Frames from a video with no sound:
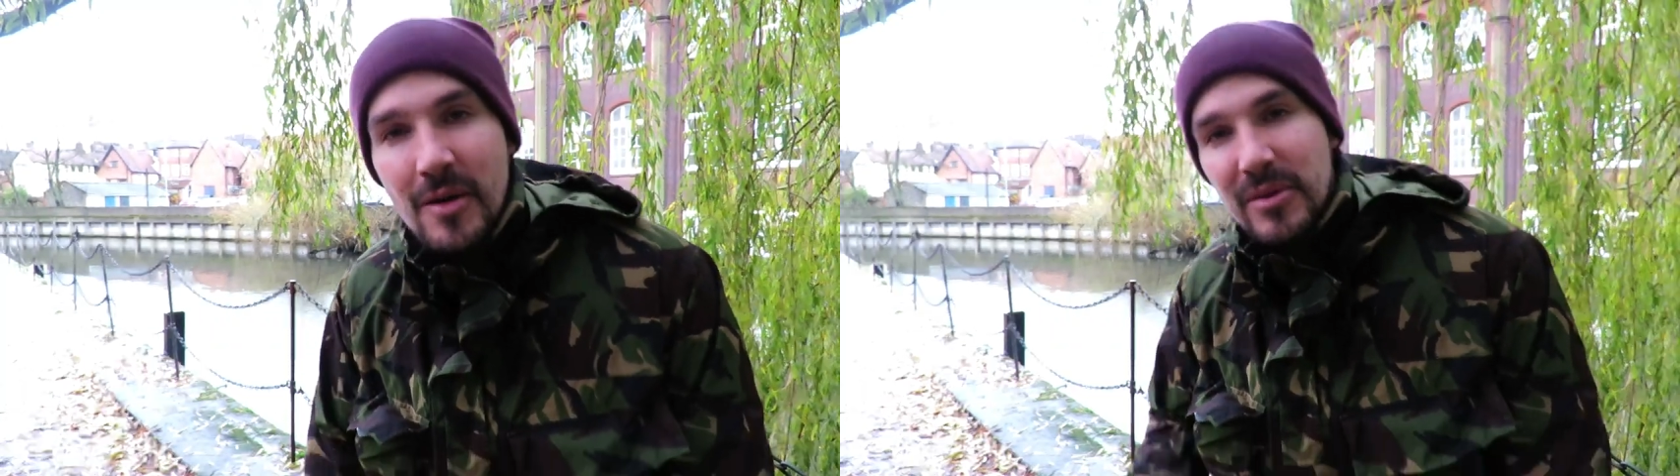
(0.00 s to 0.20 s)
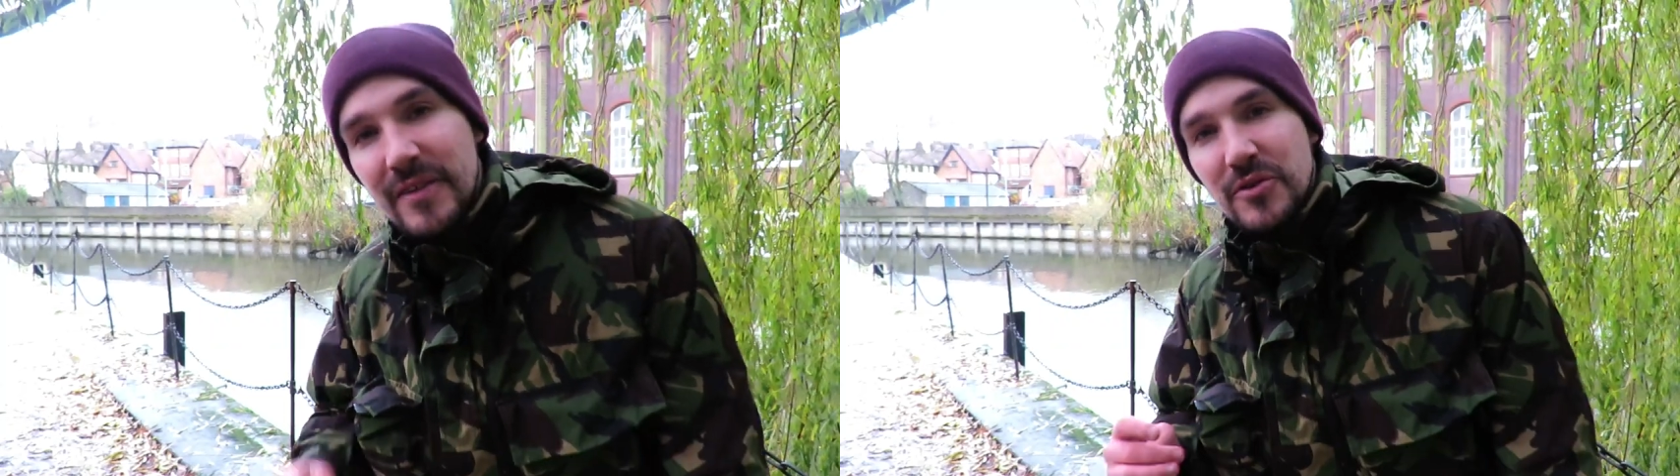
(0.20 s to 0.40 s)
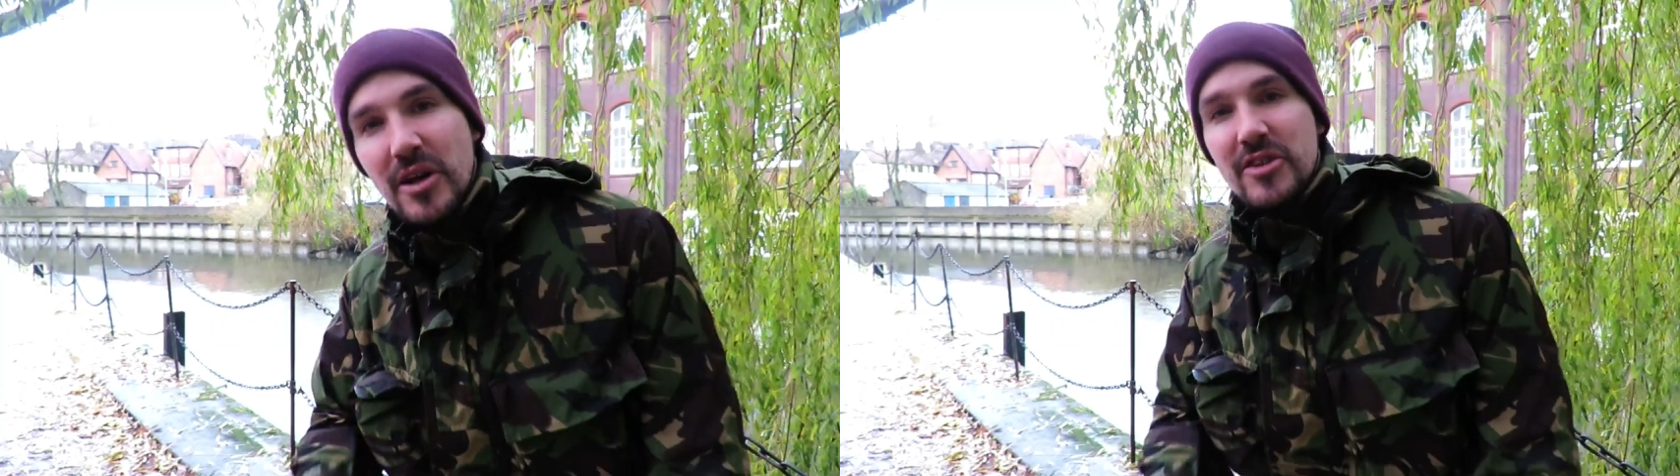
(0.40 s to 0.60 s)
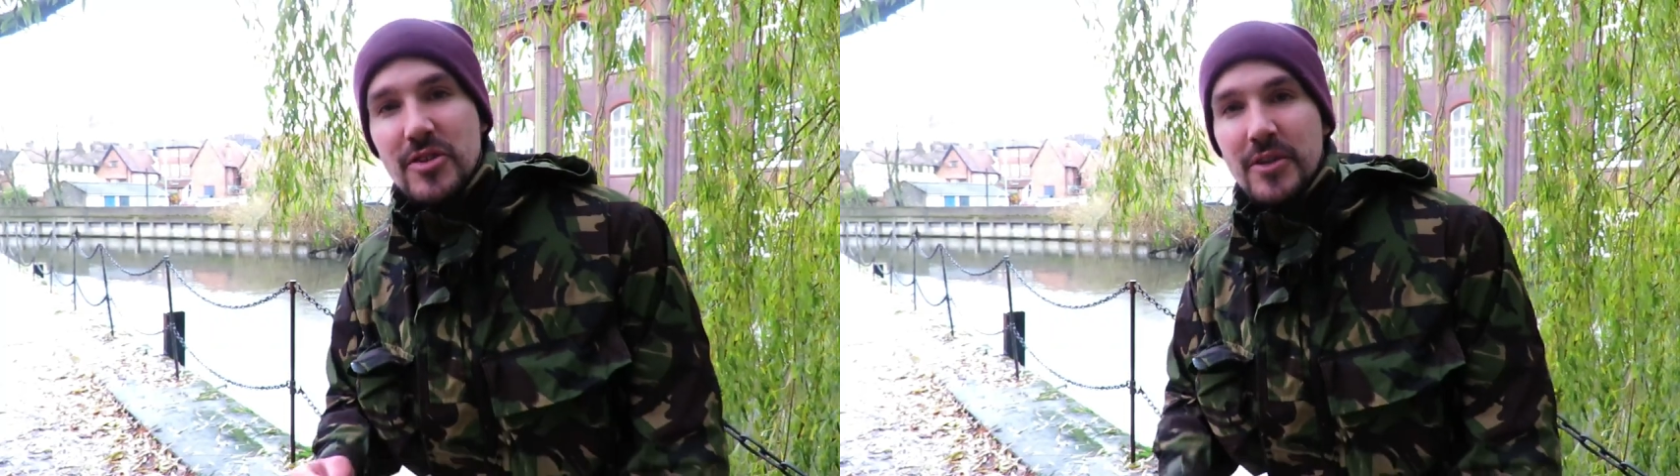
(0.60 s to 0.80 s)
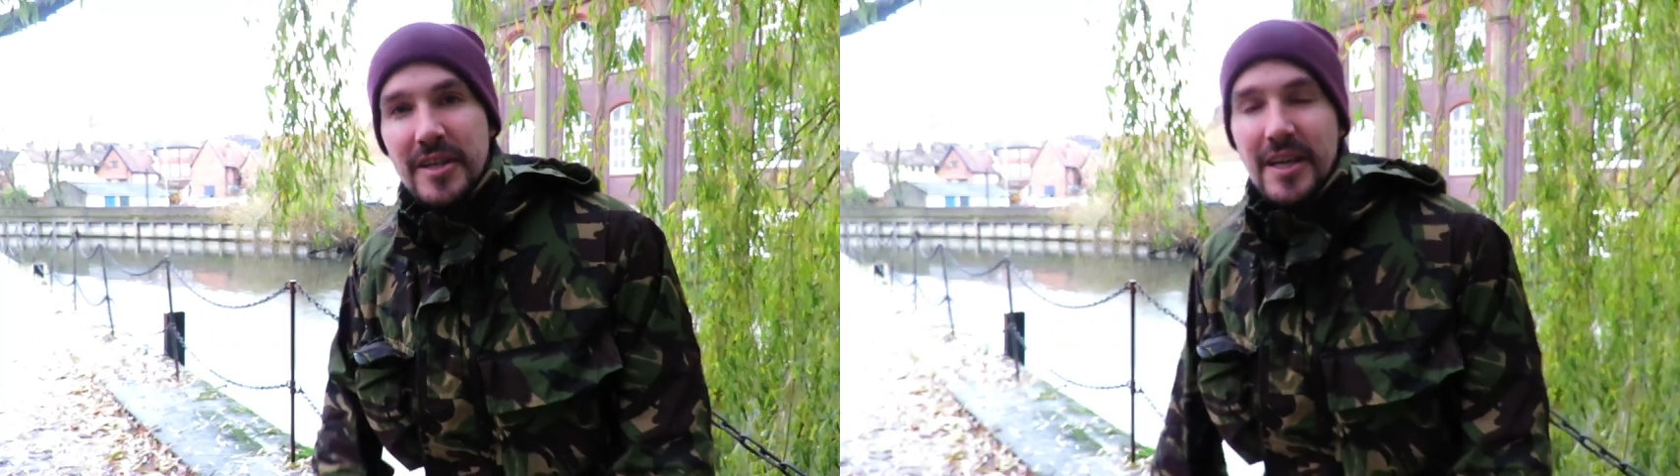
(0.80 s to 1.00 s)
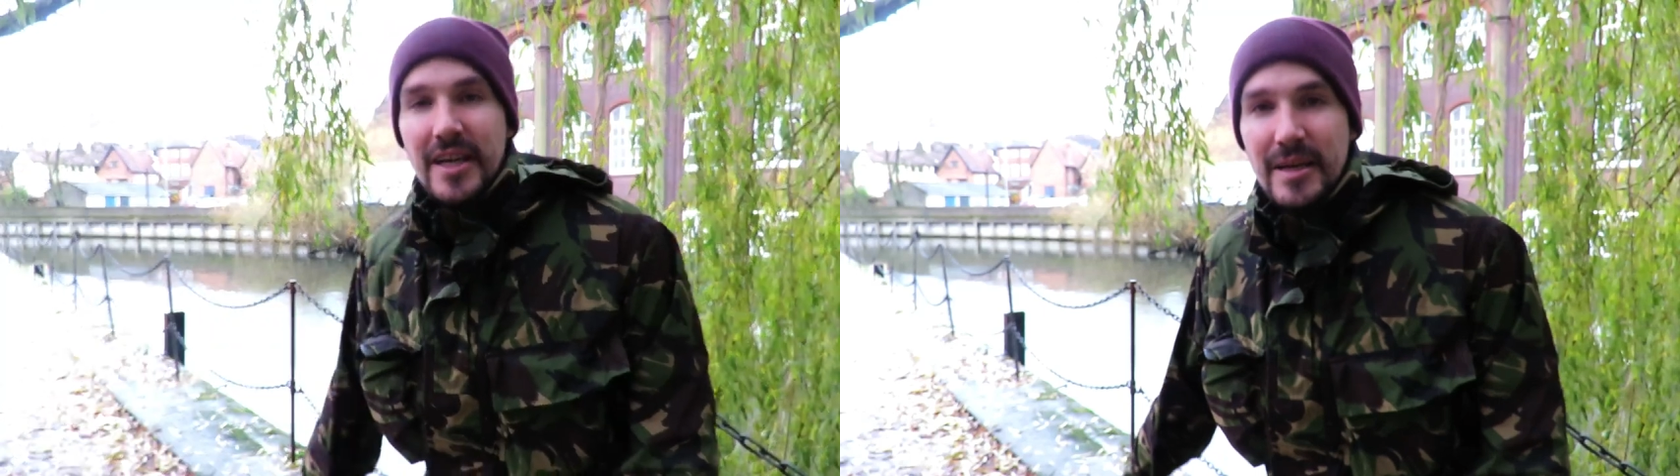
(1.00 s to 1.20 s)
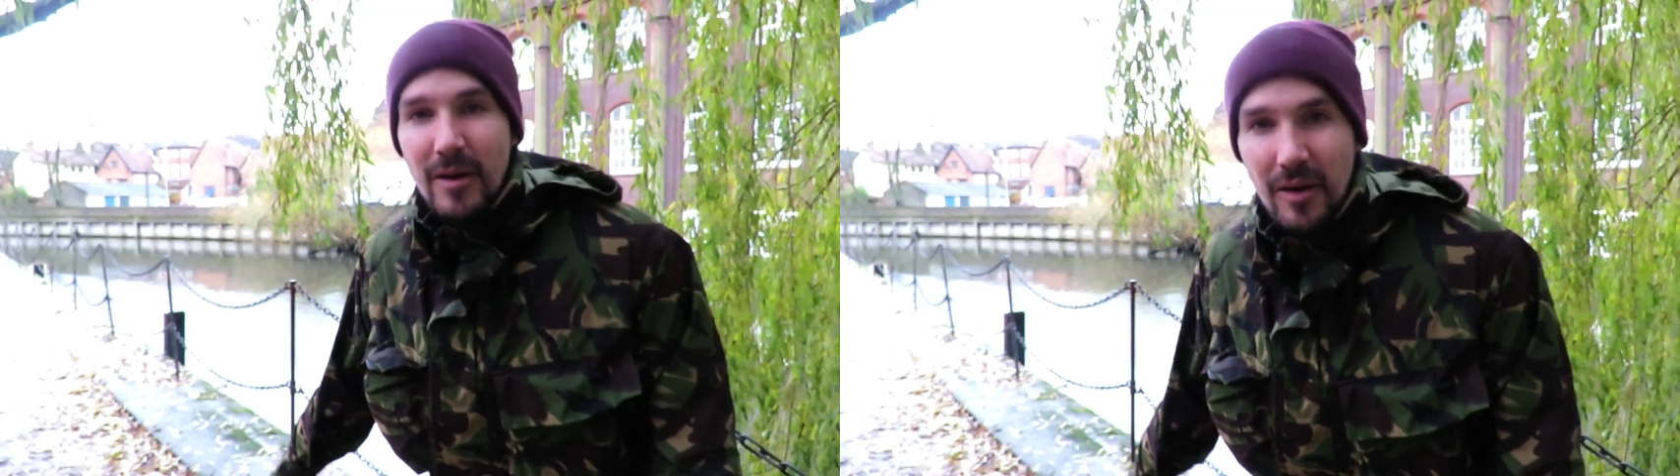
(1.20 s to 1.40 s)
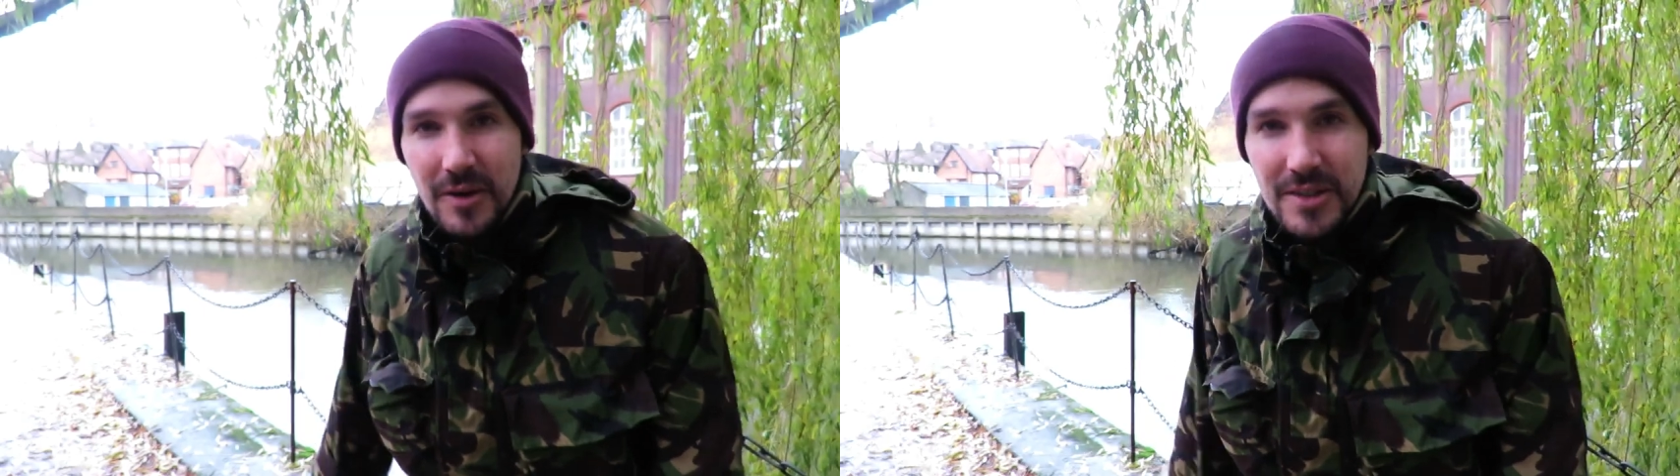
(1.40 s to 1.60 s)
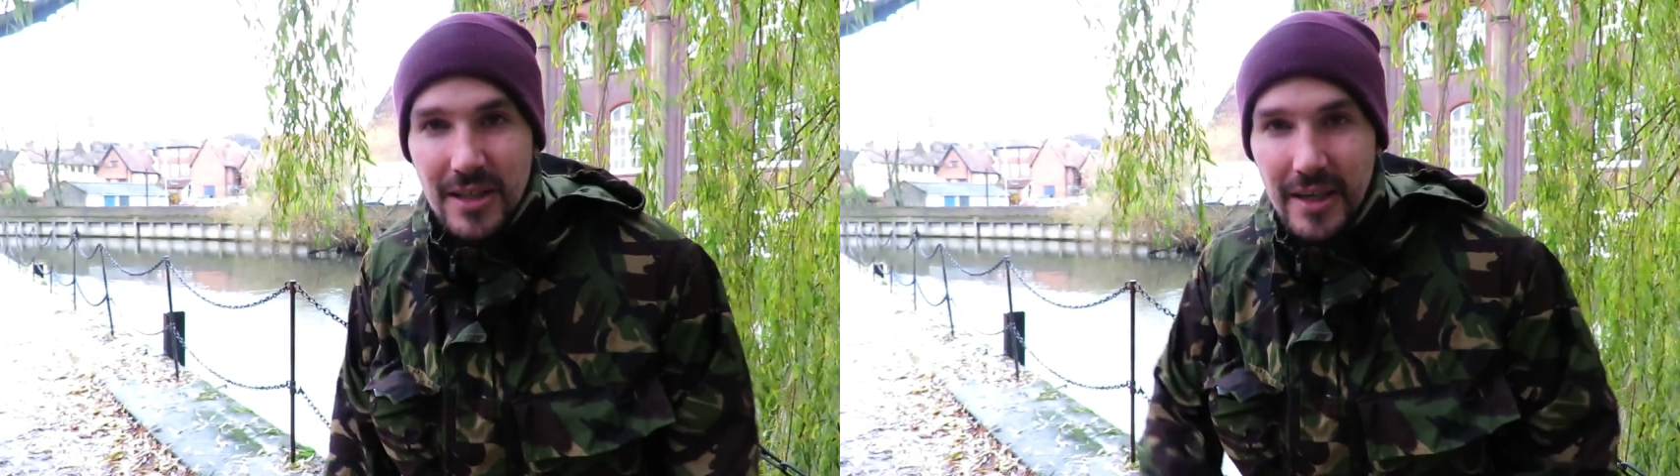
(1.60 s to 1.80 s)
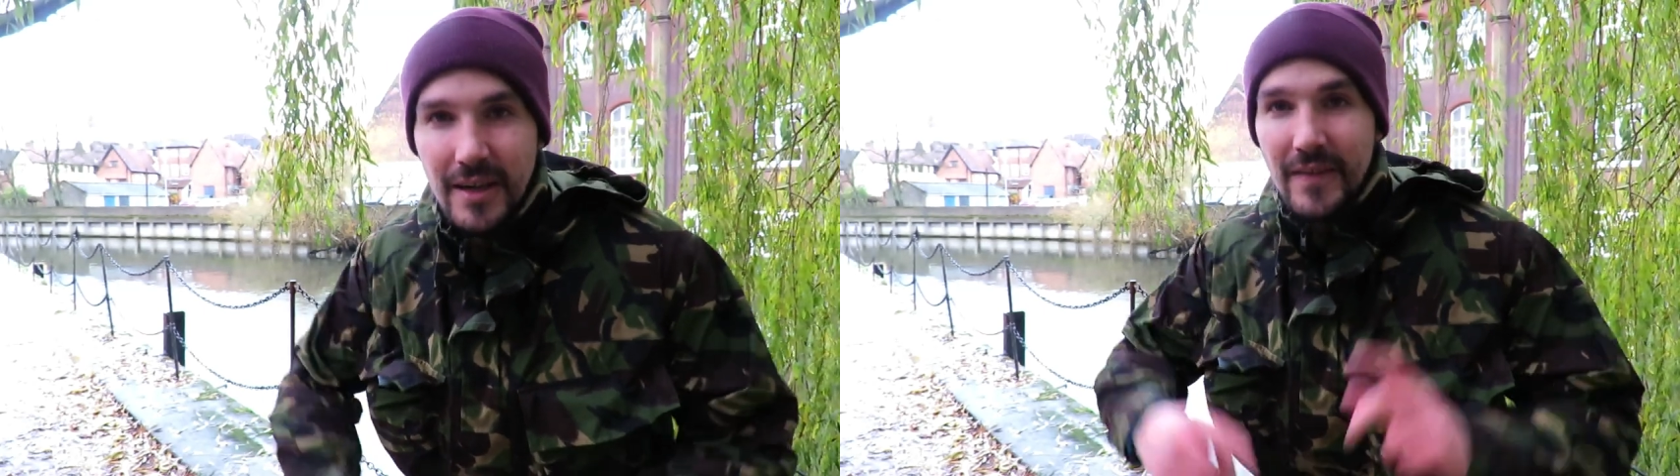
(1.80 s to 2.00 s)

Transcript: But if you enjoyed it, you might also like